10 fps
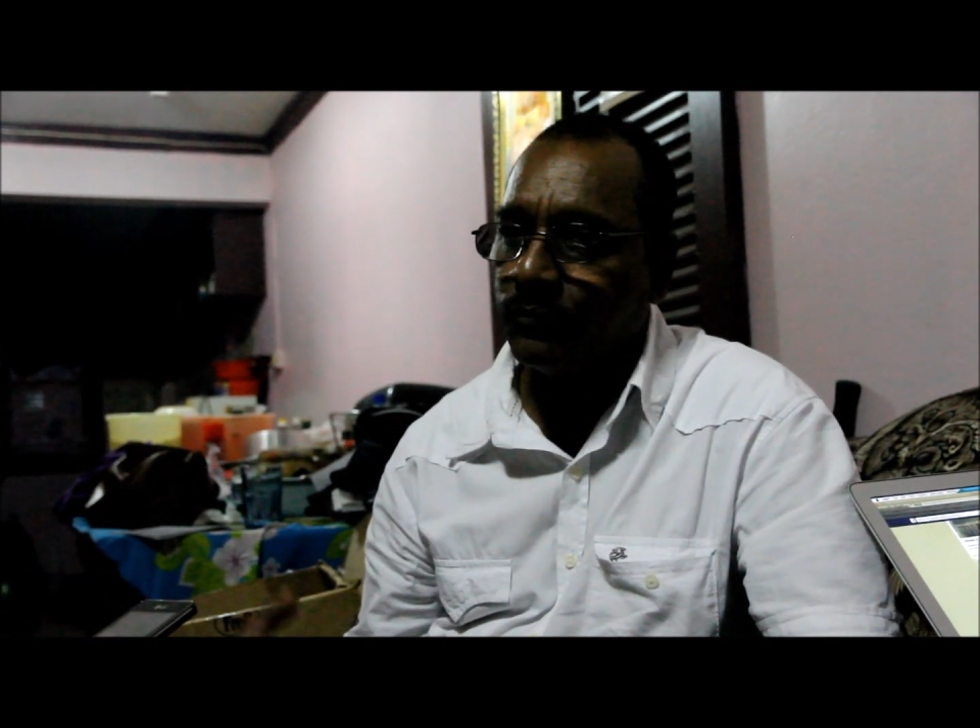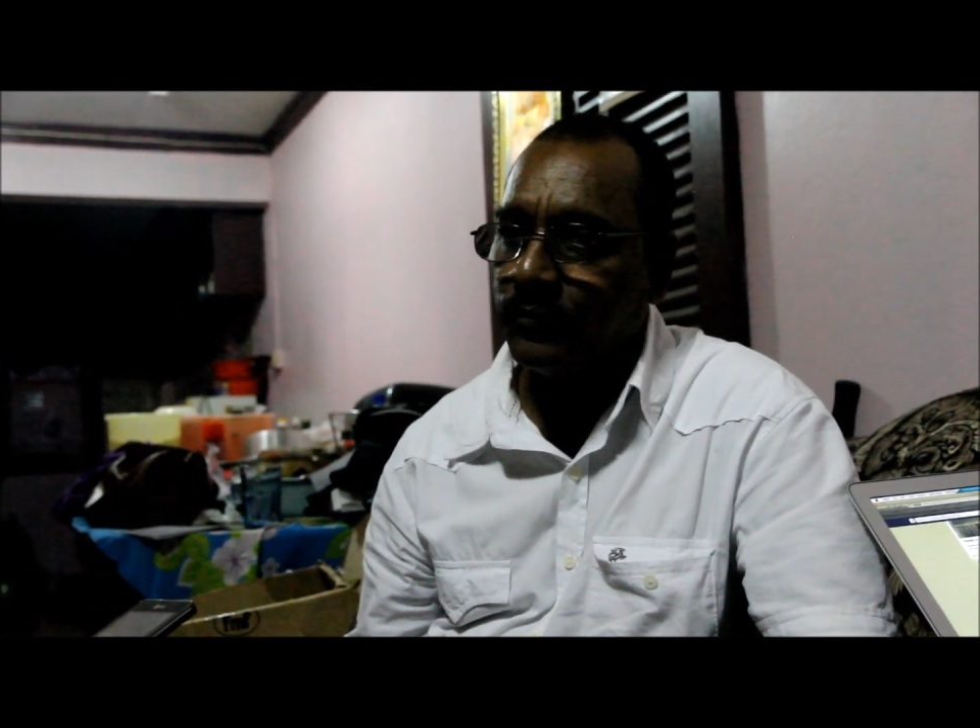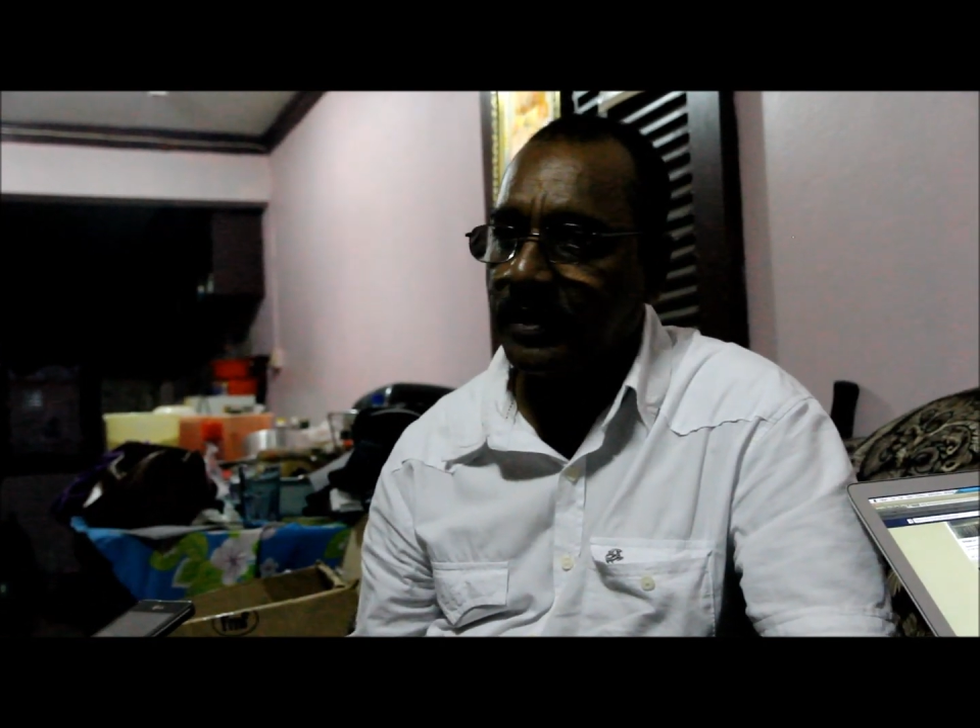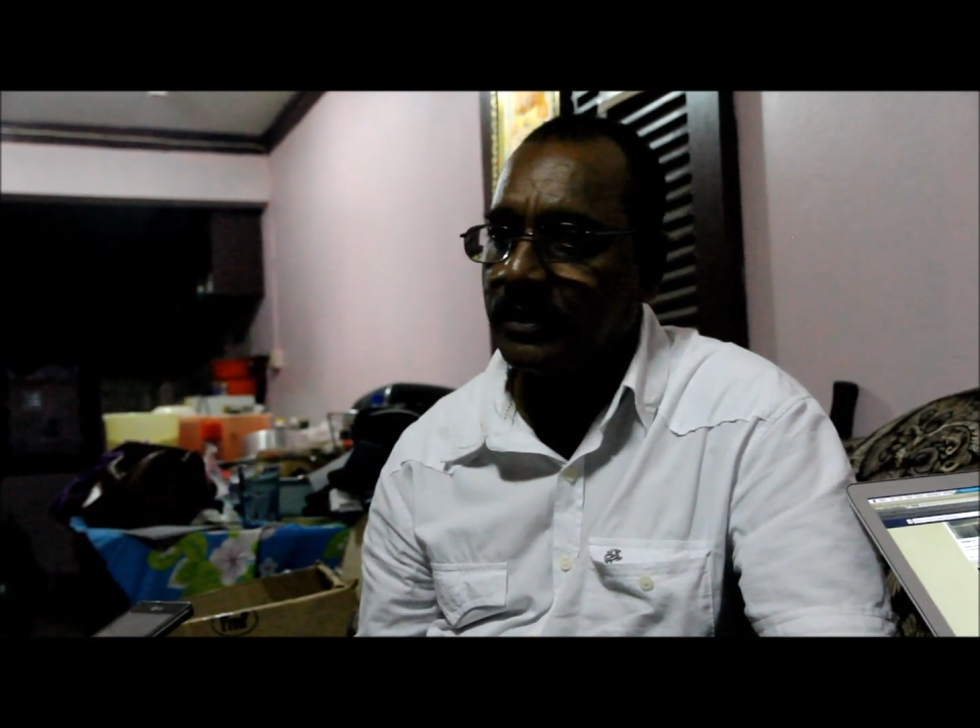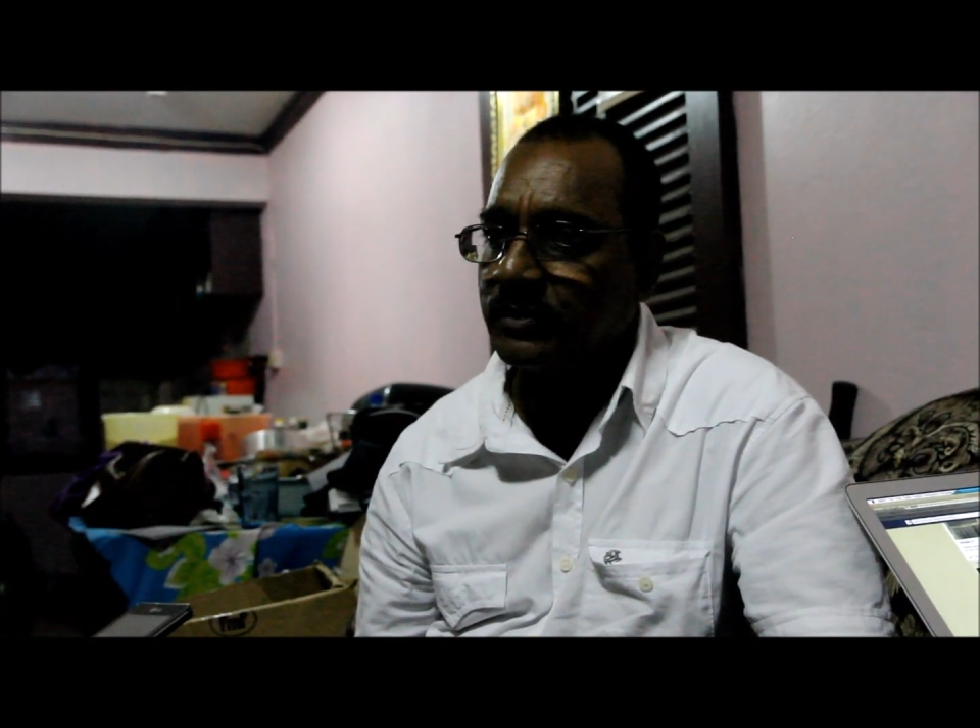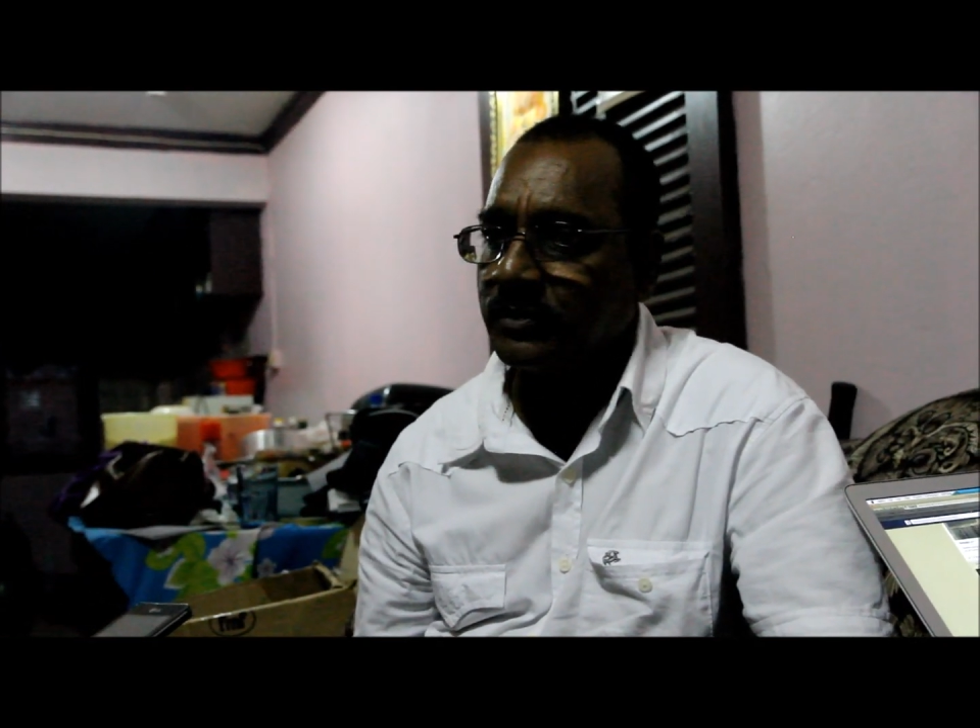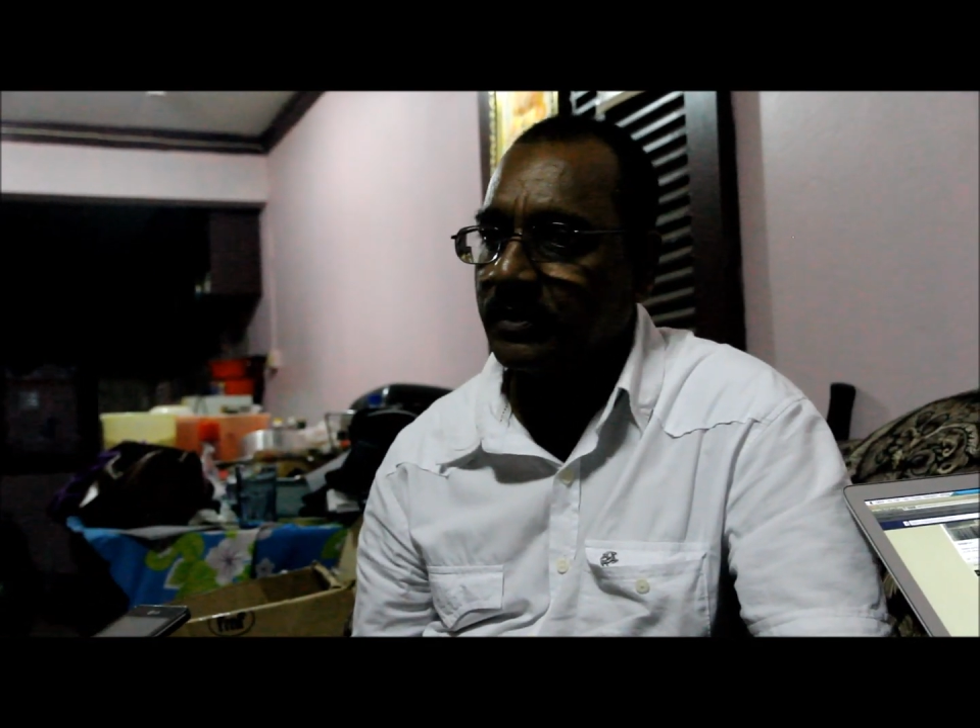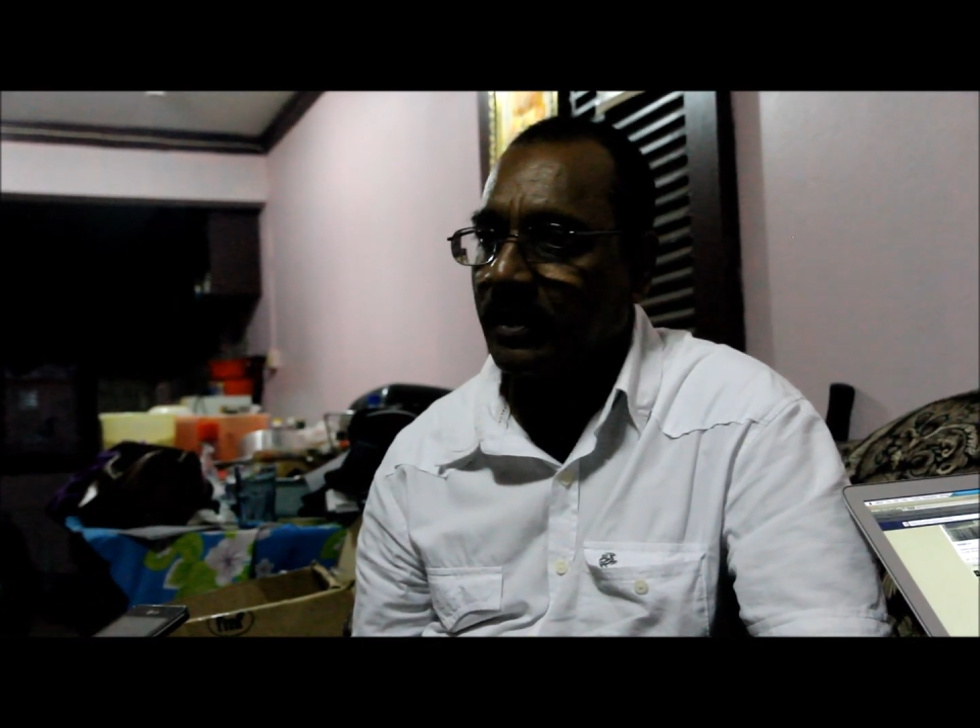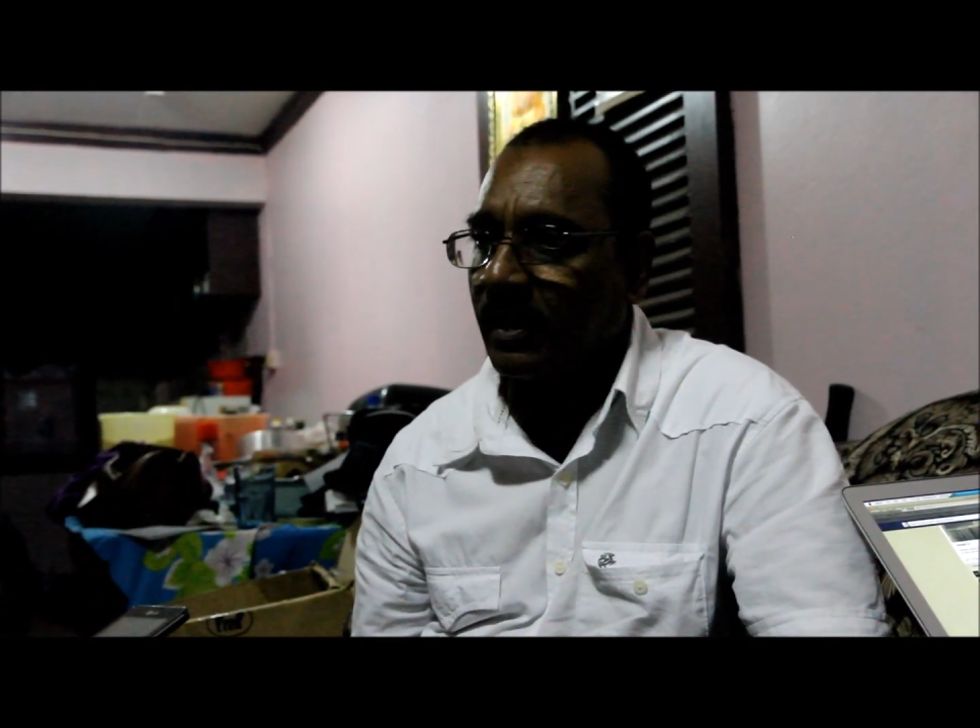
fees,